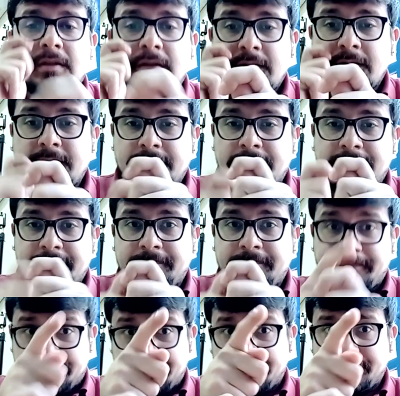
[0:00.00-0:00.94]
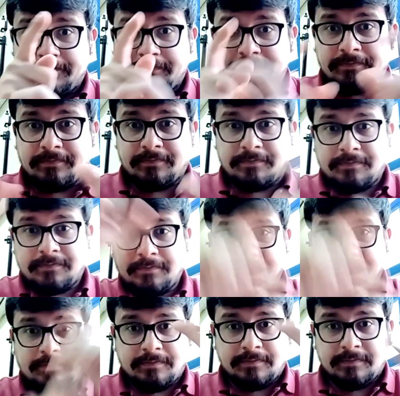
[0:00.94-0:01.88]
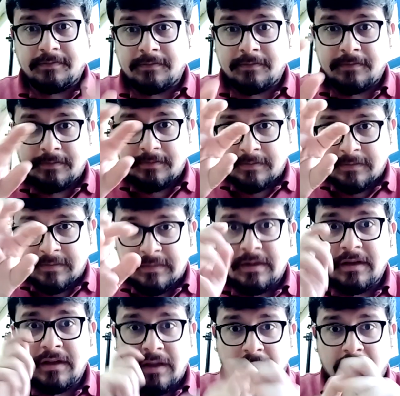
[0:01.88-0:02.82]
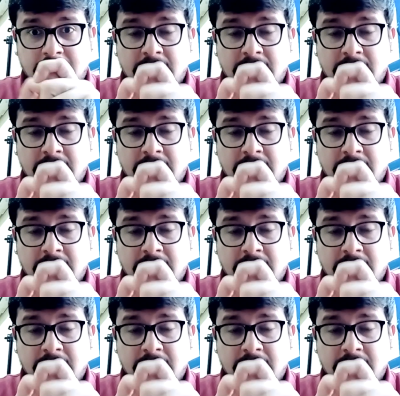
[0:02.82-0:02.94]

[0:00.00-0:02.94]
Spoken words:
sign up using your email address.